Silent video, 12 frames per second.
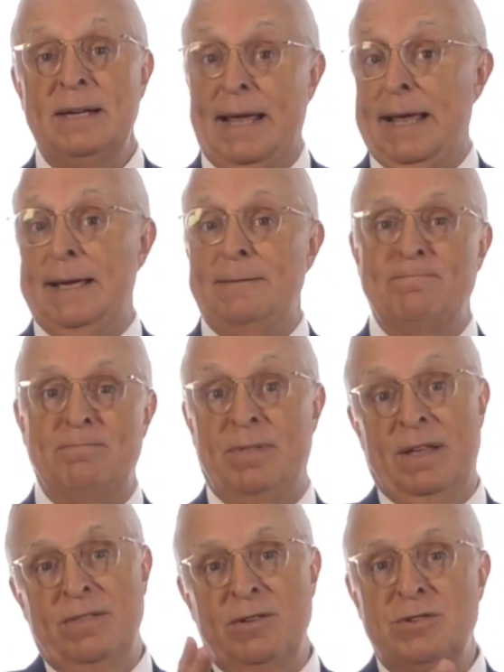And
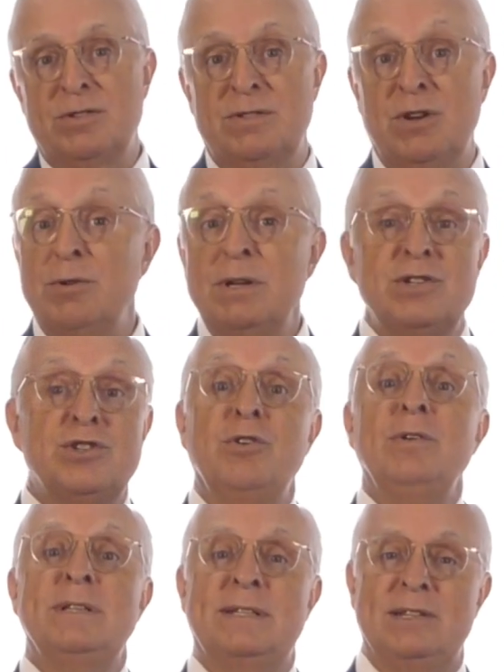then there's your
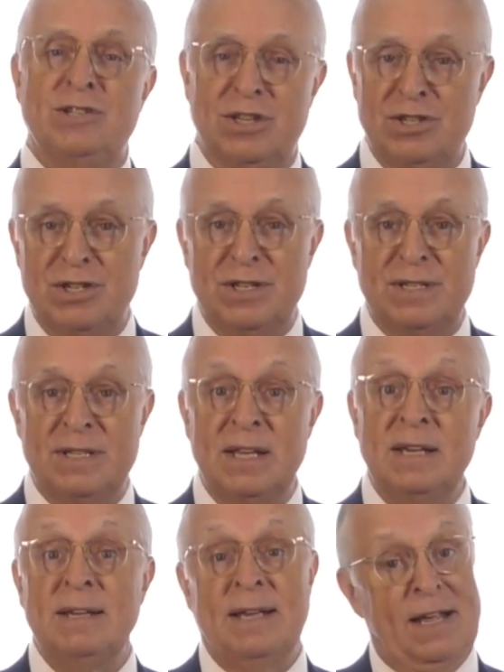insurance decisions
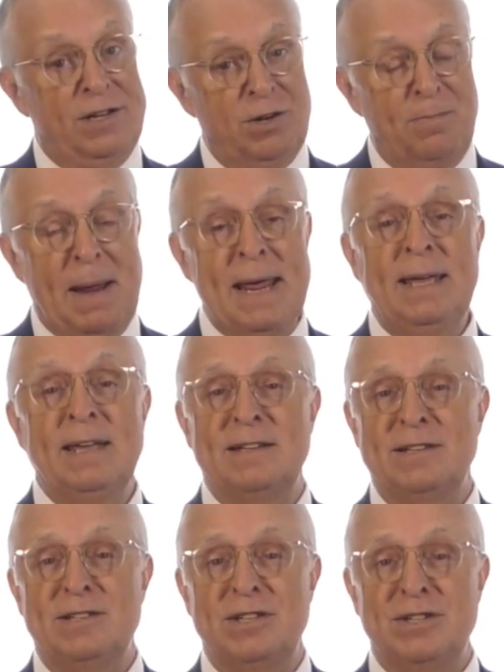and your banking
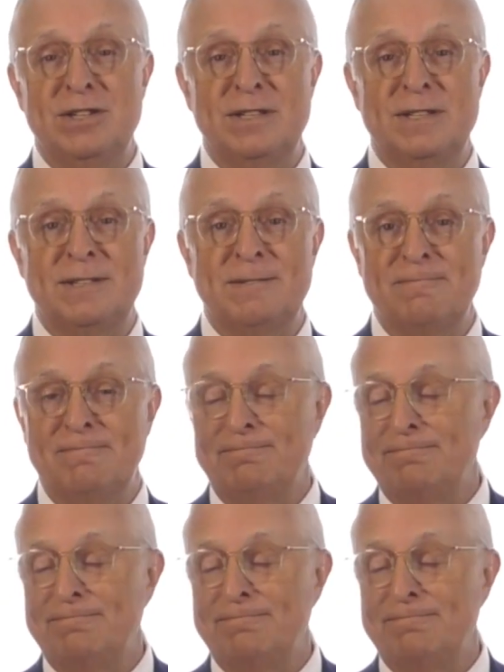decisions.